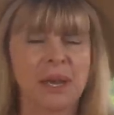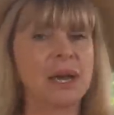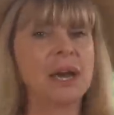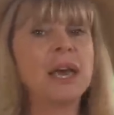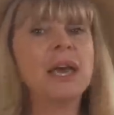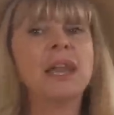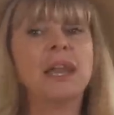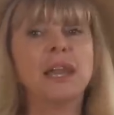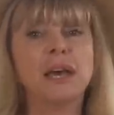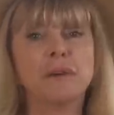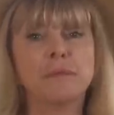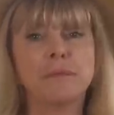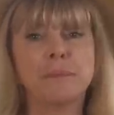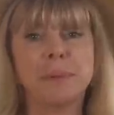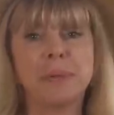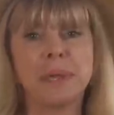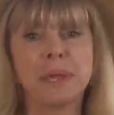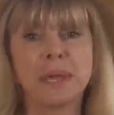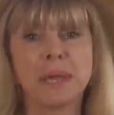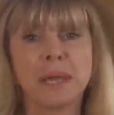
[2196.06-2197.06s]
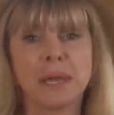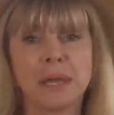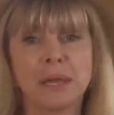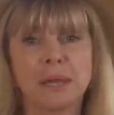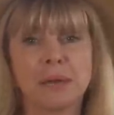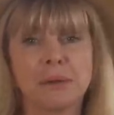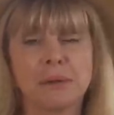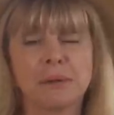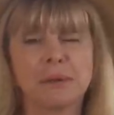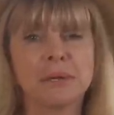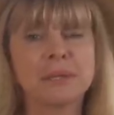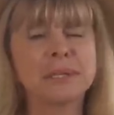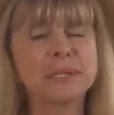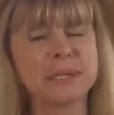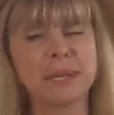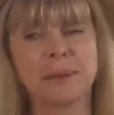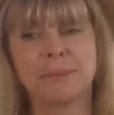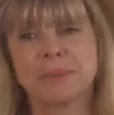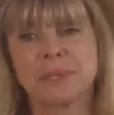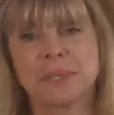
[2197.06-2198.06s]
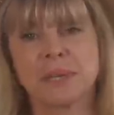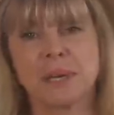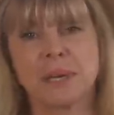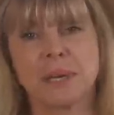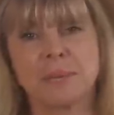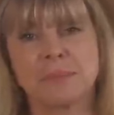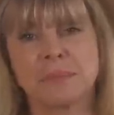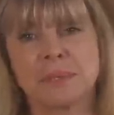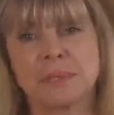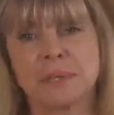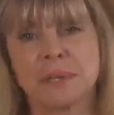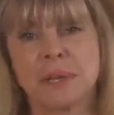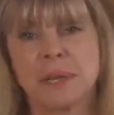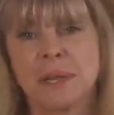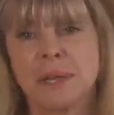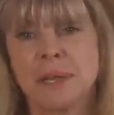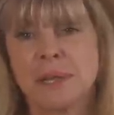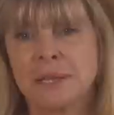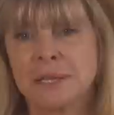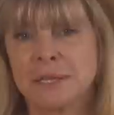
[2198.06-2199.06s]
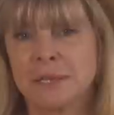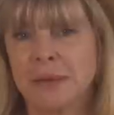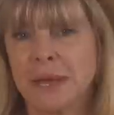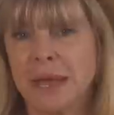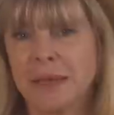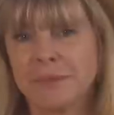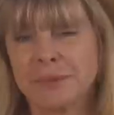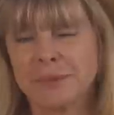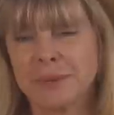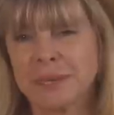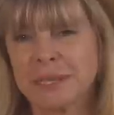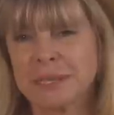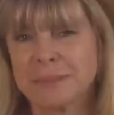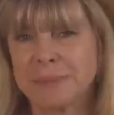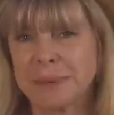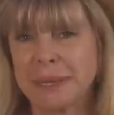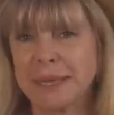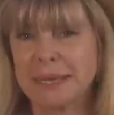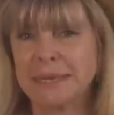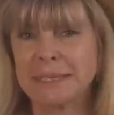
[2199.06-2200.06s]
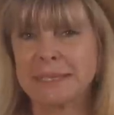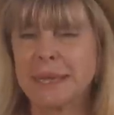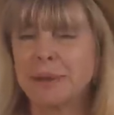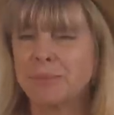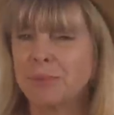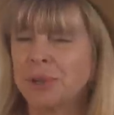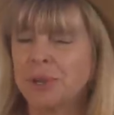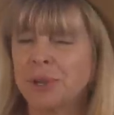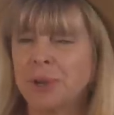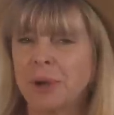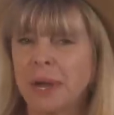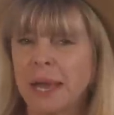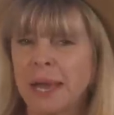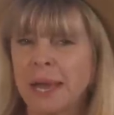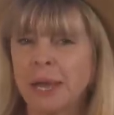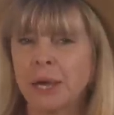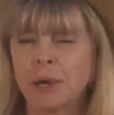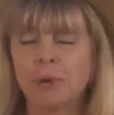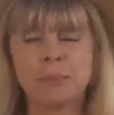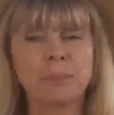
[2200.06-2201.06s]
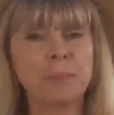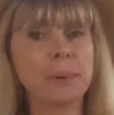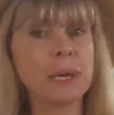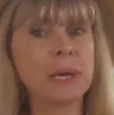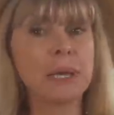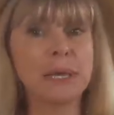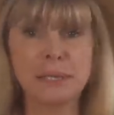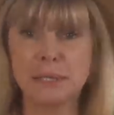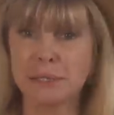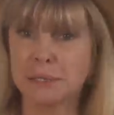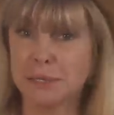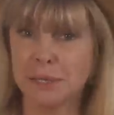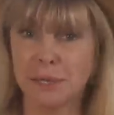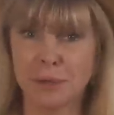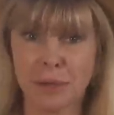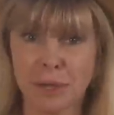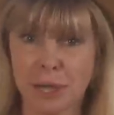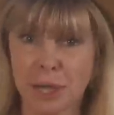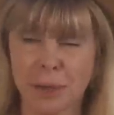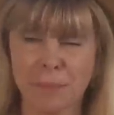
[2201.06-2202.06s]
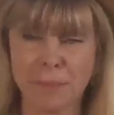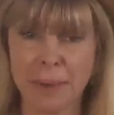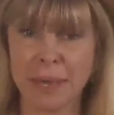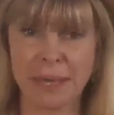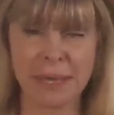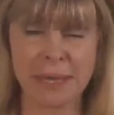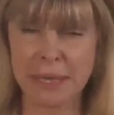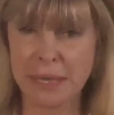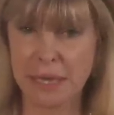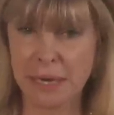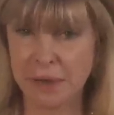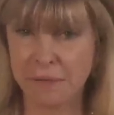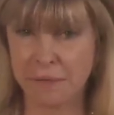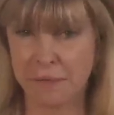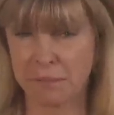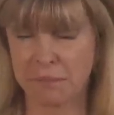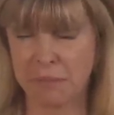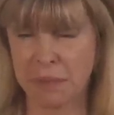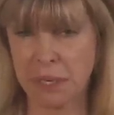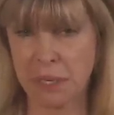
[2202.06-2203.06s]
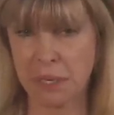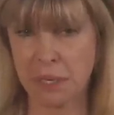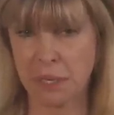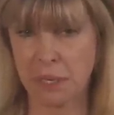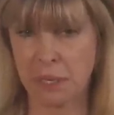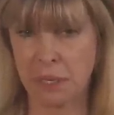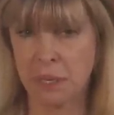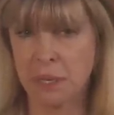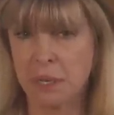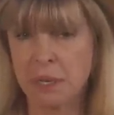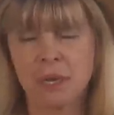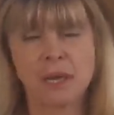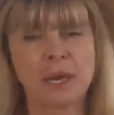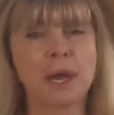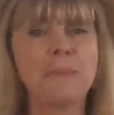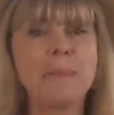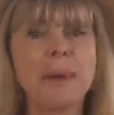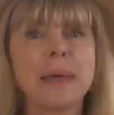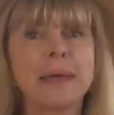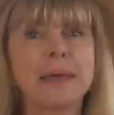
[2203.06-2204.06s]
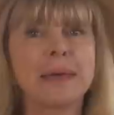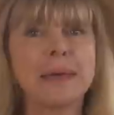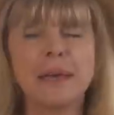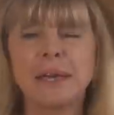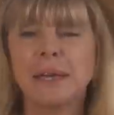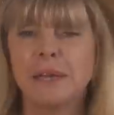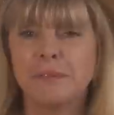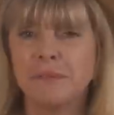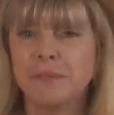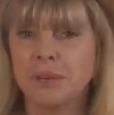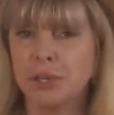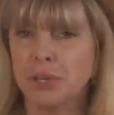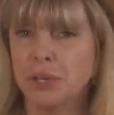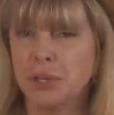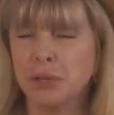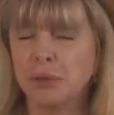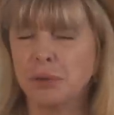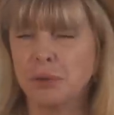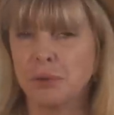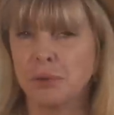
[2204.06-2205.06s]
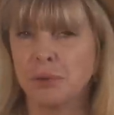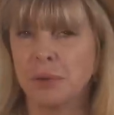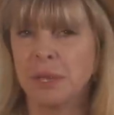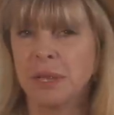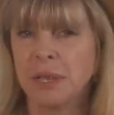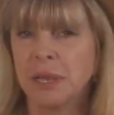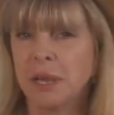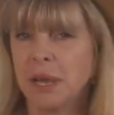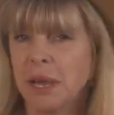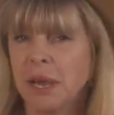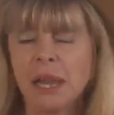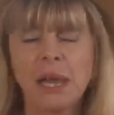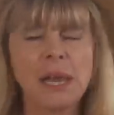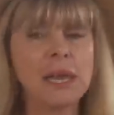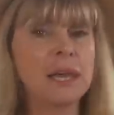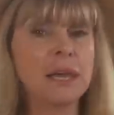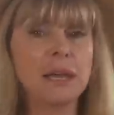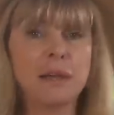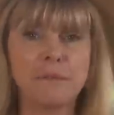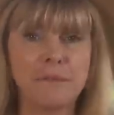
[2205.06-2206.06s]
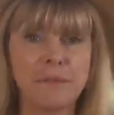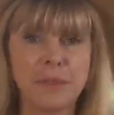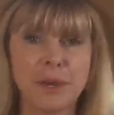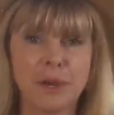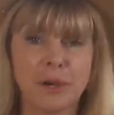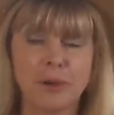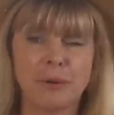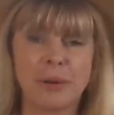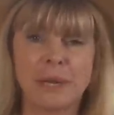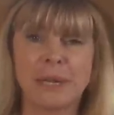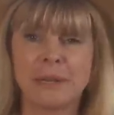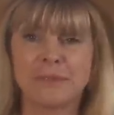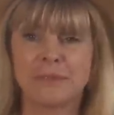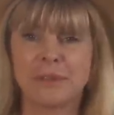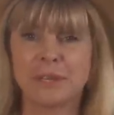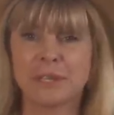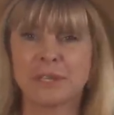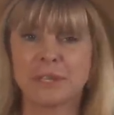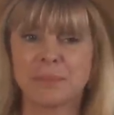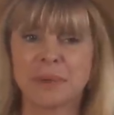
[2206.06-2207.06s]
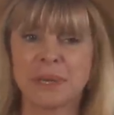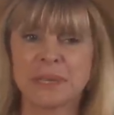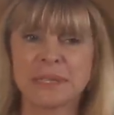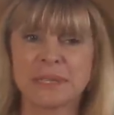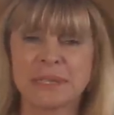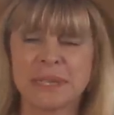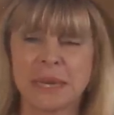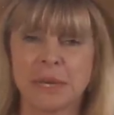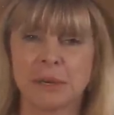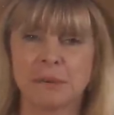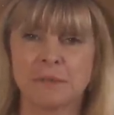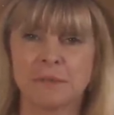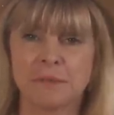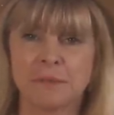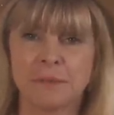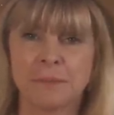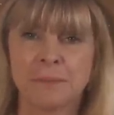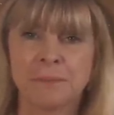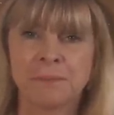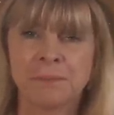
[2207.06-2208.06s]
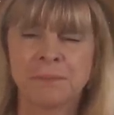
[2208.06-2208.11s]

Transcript: I love being alone sometimes. So I have to explain to him, when you're out, please don't come back early for me. Come back early for you. I love the whole evening to myself.